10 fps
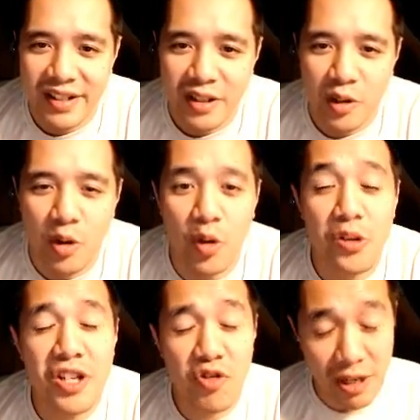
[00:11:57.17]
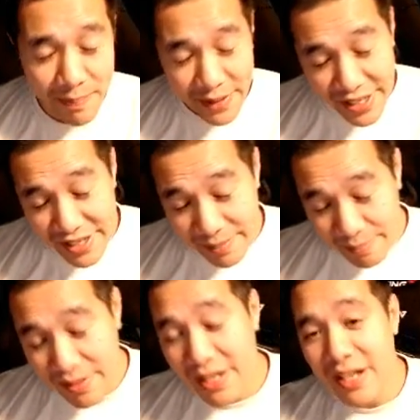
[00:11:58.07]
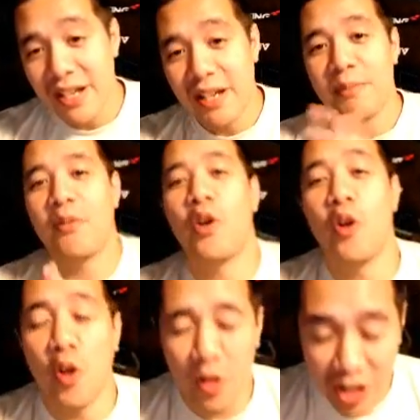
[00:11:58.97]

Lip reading: The holy tree, please. Oh, holy